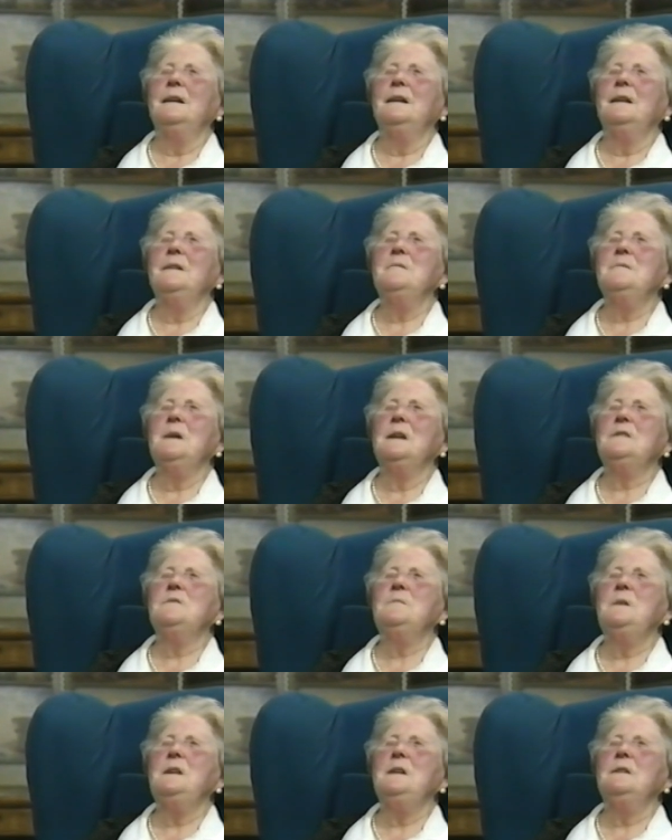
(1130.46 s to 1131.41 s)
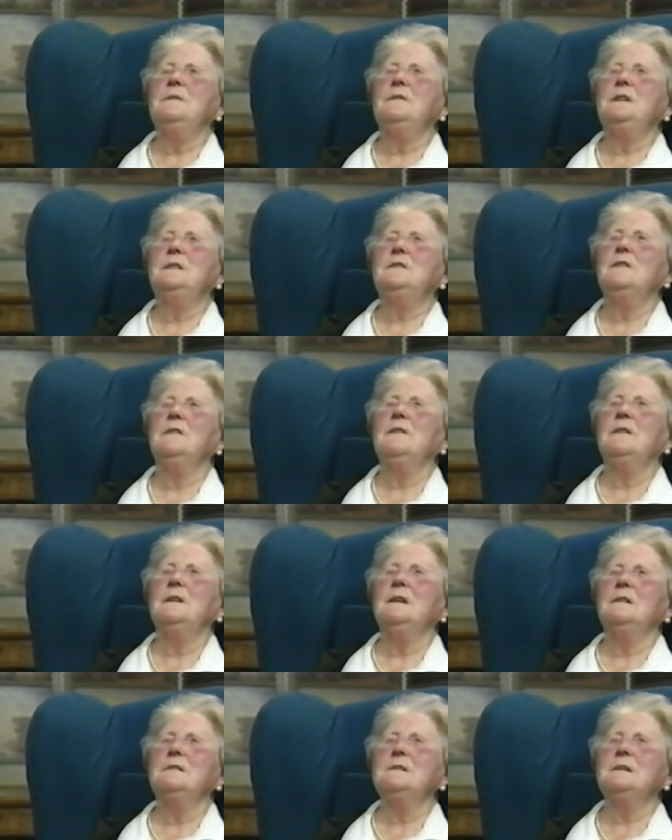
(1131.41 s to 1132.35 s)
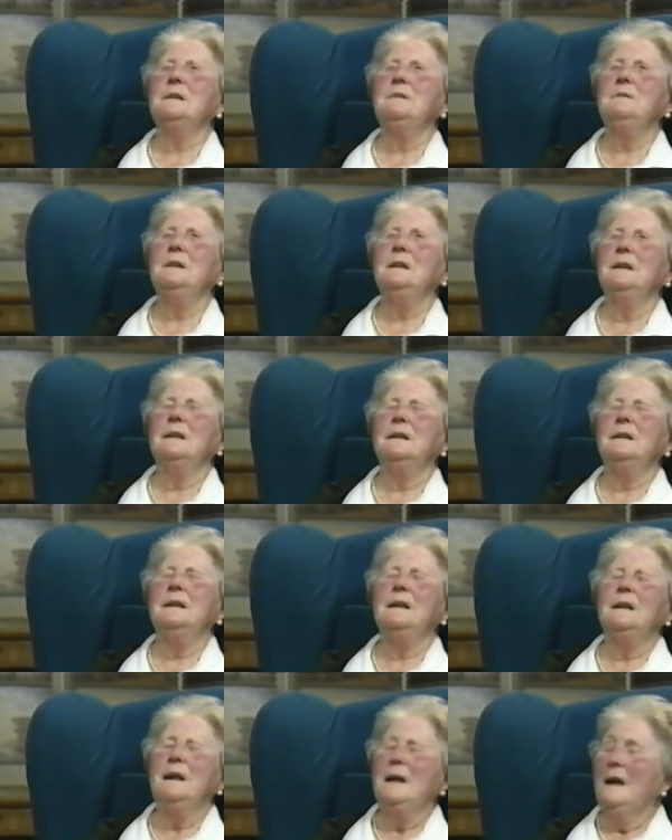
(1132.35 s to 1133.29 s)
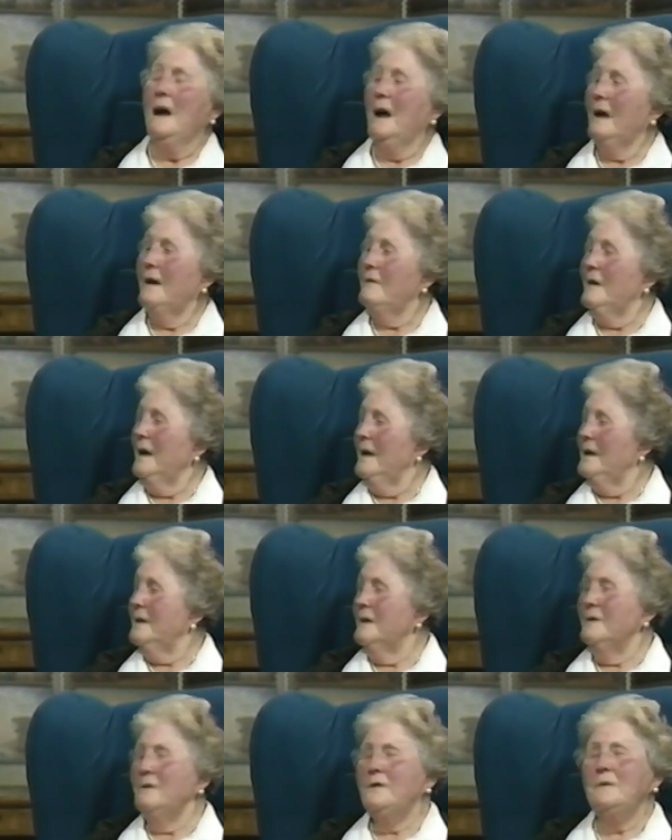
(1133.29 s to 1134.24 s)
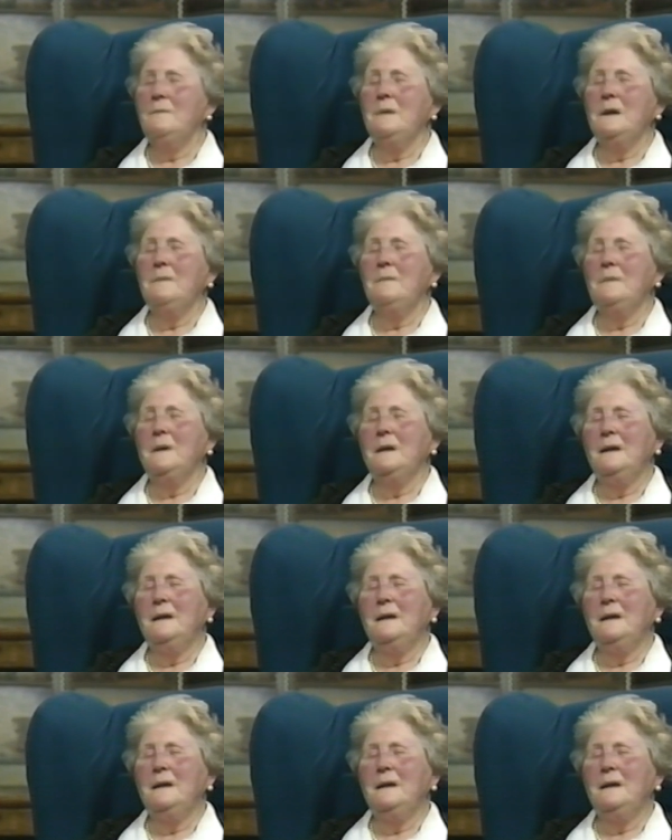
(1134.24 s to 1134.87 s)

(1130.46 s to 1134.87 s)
It might have been at Vittoria or someone like that. I really don't remember.